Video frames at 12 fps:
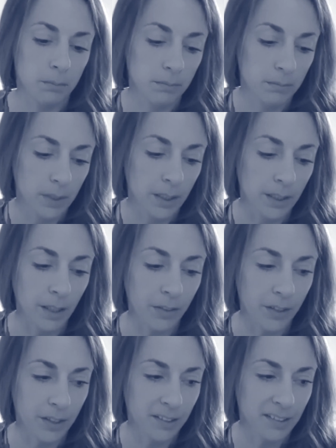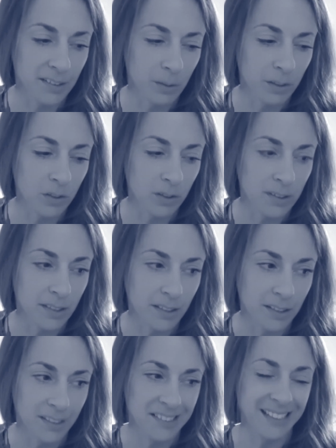And I think it's so interesting
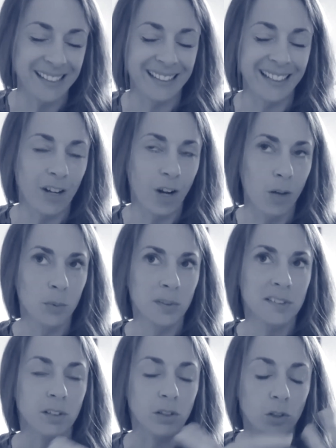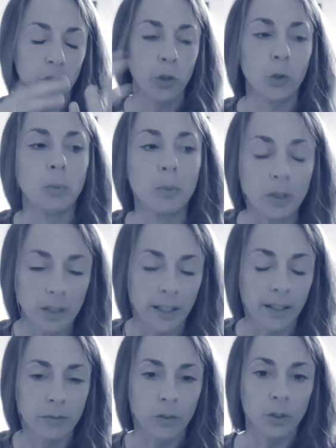to see that, like, almost on a global
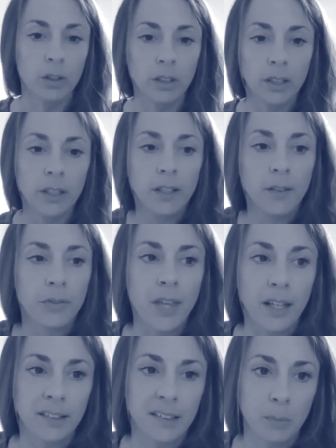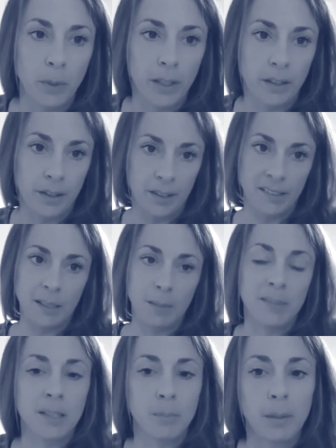level, that's what this seems
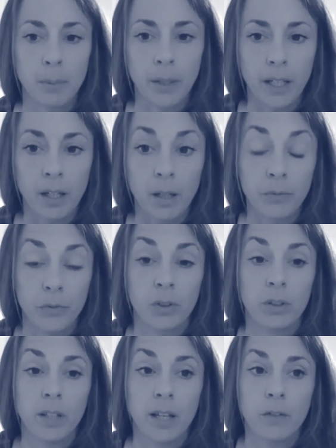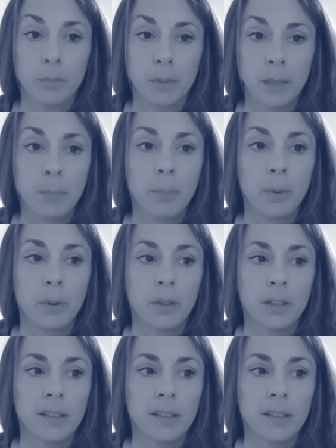to be bringing up for a lot of people, is